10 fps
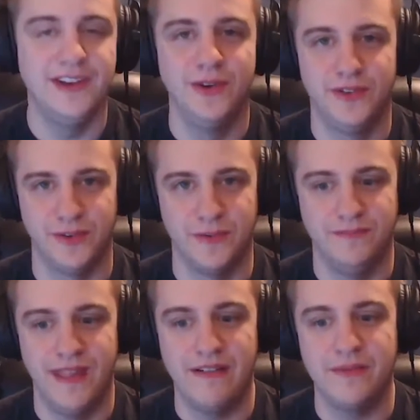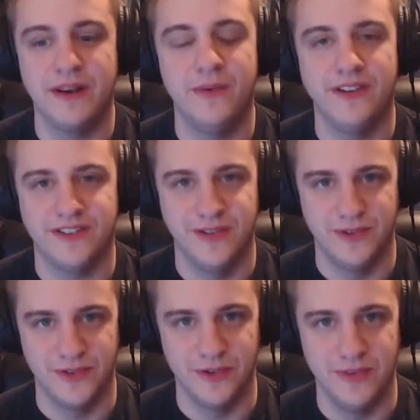Newsroom. Everybody watch
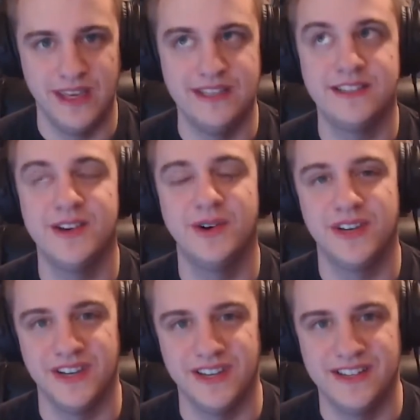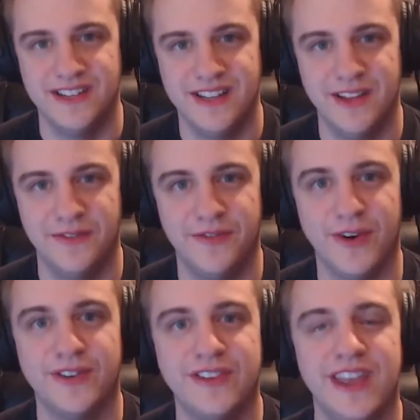Newsroom. He's so good.
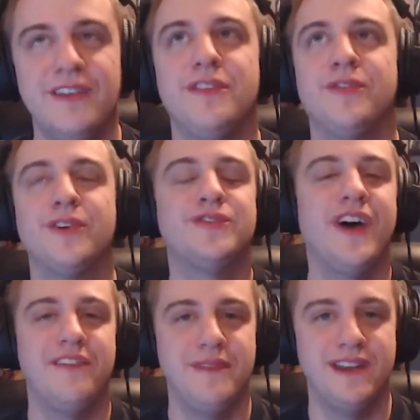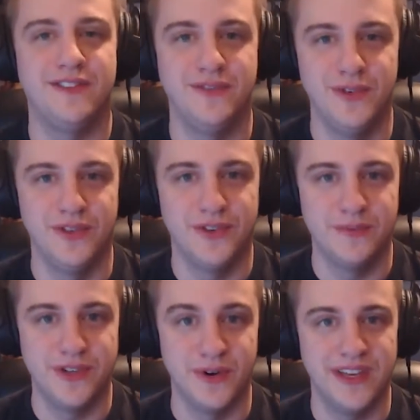If the first 5 minutes of
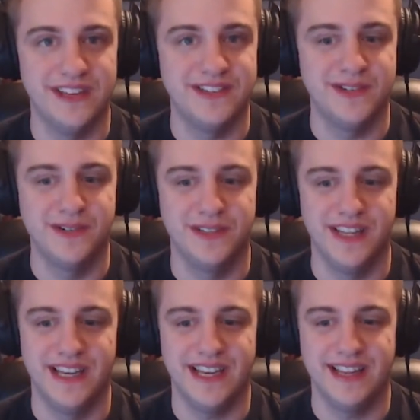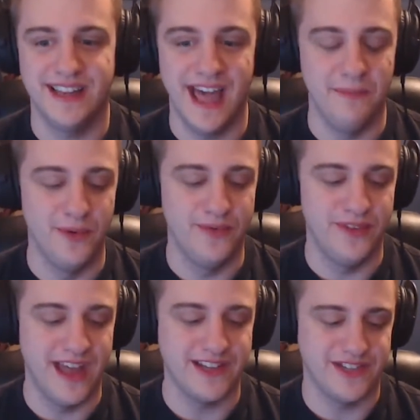Newsroom don't get you, like,
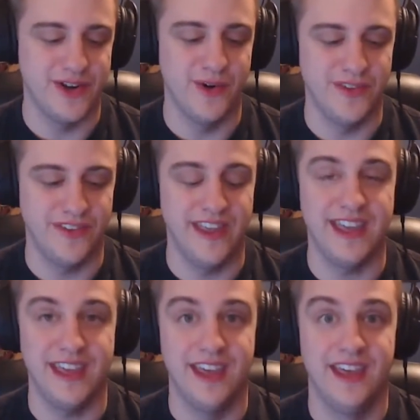that show is like